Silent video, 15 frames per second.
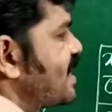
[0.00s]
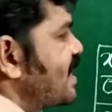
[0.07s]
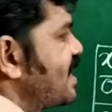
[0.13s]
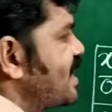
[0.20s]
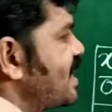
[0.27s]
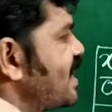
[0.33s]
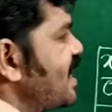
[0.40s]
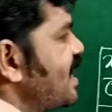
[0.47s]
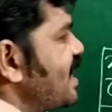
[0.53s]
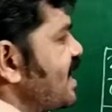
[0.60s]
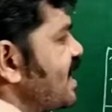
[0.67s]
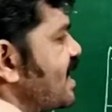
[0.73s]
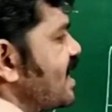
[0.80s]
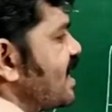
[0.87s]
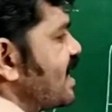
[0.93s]

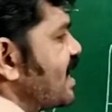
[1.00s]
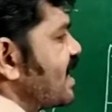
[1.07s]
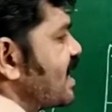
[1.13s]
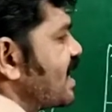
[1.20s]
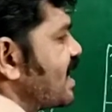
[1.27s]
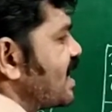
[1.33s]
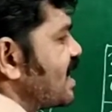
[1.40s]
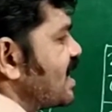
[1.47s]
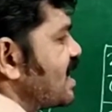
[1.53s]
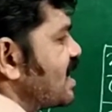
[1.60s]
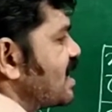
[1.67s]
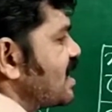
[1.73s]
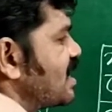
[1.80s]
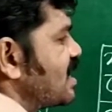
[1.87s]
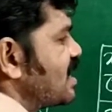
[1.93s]
3.
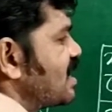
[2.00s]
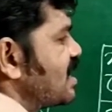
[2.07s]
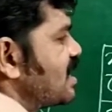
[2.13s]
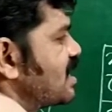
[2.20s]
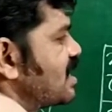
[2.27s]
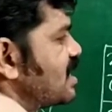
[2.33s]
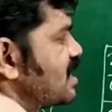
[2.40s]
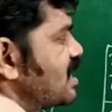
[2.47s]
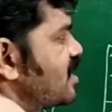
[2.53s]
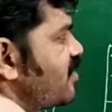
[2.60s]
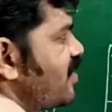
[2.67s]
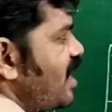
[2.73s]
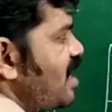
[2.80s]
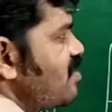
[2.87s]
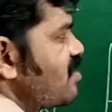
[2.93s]
The
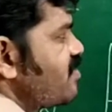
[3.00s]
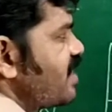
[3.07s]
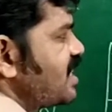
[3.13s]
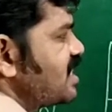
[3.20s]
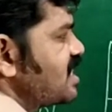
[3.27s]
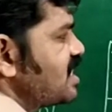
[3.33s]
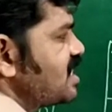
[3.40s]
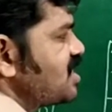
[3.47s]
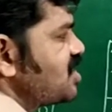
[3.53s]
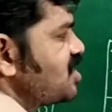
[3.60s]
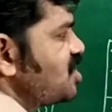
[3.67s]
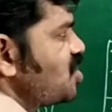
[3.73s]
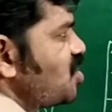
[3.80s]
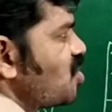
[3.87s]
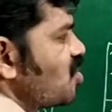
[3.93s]
value of x it is
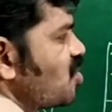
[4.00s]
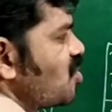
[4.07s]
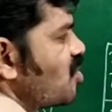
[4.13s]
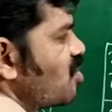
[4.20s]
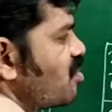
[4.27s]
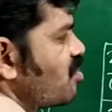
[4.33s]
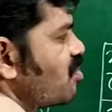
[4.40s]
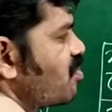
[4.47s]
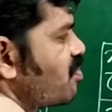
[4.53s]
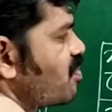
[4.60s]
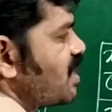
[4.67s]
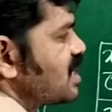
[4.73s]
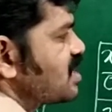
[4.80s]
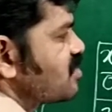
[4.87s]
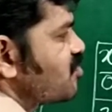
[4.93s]
0
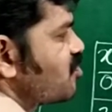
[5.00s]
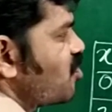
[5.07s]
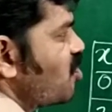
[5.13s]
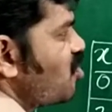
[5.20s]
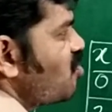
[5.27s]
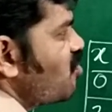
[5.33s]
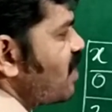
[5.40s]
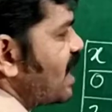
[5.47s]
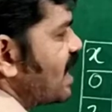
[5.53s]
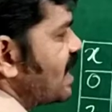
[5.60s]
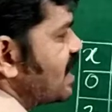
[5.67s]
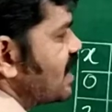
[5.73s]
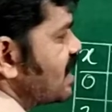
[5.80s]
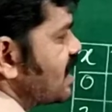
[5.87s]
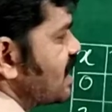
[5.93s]
plus 4y
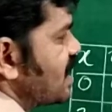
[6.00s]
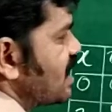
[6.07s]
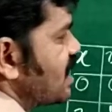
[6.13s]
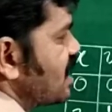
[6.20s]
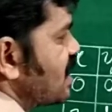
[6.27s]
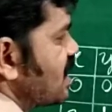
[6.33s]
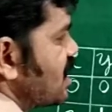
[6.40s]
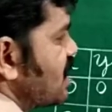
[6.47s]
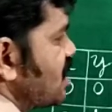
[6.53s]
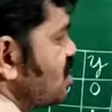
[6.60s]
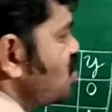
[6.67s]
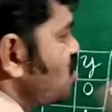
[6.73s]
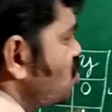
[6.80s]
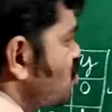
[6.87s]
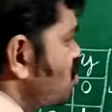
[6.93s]

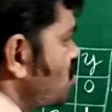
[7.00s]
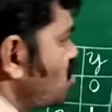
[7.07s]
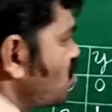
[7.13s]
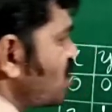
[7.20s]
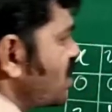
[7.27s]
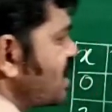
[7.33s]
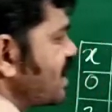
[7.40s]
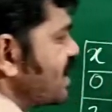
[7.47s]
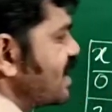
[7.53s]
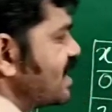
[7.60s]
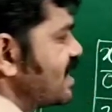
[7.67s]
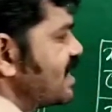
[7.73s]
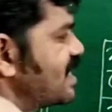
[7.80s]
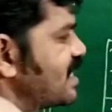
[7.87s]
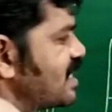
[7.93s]
is equal to 20.
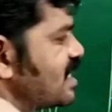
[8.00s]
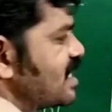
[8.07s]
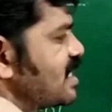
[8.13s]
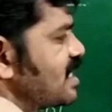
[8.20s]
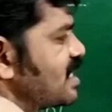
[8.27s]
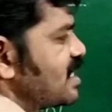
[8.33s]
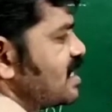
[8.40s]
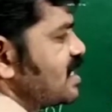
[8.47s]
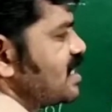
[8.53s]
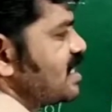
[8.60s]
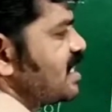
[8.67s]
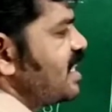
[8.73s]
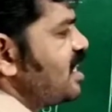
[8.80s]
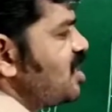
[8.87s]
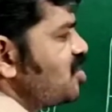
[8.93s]

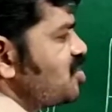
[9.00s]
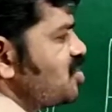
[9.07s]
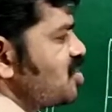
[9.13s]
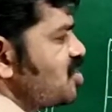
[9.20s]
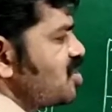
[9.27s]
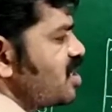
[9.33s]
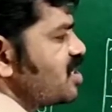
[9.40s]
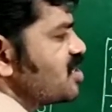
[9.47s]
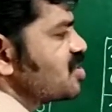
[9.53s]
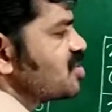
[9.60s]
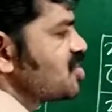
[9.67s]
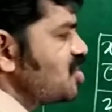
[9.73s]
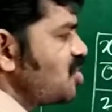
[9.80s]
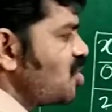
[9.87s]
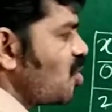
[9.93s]
3 into 0, that
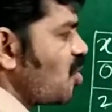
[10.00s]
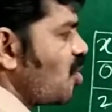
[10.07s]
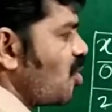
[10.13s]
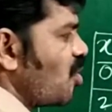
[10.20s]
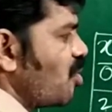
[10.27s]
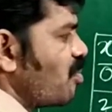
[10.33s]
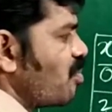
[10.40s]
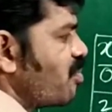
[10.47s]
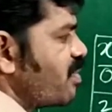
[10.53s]
is 0